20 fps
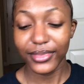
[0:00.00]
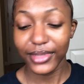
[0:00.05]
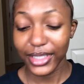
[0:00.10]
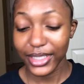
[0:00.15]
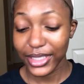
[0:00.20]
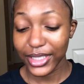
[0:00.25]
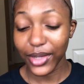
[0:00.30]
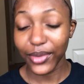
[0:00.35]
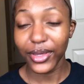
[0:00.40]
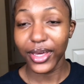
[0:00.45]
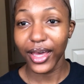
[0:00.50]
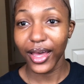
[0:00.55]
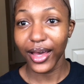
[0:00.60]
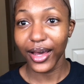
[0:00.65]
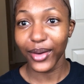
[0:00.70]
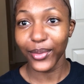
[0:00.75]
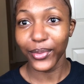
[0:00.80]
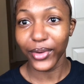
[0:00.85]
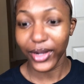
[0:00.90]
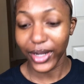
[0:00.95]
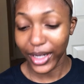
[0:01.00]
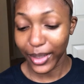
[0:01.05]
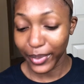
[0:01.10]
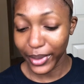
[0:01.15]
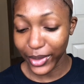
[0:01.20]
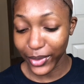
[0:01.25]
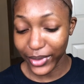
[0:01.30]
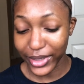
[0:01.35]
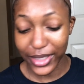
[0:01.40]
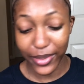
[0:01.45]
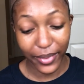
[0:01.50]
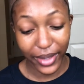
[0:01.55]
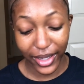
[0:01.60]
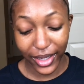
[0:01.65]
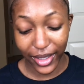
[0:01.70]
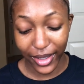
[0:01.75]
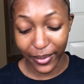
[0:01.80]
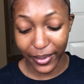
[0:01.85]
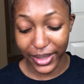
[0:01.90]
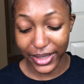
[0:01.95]
So yeah, we're gonna be doing some
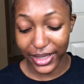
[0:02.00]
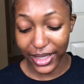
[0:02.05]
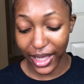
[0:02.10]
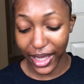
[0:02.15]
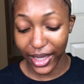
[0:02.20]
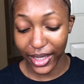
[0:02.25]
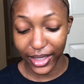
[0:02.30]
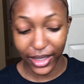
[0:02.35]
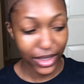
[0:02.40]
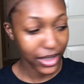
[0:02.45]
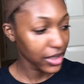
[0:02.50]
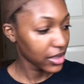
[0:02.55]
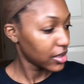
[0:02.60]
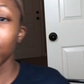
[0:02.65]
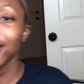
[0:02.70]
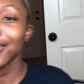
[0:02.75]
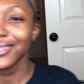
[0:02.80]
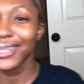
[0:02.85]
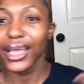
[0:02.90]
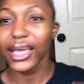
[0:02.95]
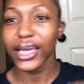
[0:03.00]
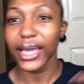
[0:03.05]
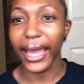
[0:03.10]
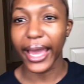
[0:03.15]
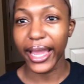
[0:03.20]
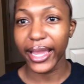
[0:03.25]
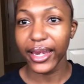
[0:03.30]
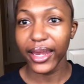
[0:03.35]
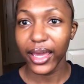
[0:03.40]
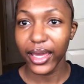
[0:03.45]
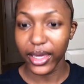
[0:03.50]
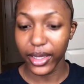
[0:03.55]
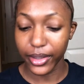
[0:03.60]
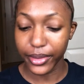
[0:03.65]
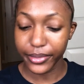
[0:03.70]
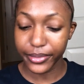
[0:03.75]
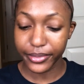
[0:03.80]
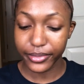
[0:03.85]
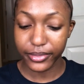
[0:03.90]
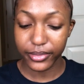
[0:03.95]
makeup. It's like 8
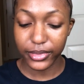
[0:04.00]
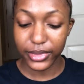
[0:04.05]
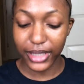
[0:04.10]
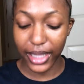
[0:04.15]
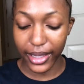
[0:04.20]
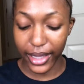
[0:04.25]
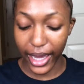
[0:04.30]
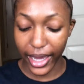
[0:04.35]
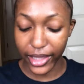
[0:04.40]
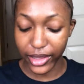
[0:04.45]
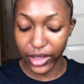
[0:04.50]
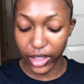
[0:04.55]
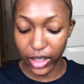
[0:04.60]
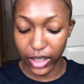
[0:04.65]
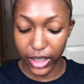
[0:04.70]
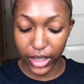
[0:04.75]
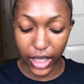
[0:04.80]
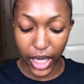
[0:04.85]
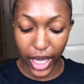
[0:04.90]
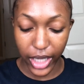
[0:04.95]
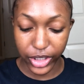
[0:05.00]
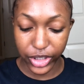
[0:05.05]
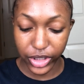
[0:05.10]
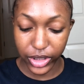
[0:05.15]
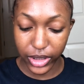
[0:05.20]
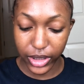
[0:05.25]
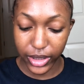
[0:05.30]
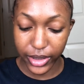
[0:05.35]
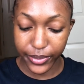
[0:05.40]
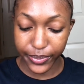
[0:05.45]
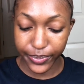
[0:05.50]
a.m. It's like 8:30 actually,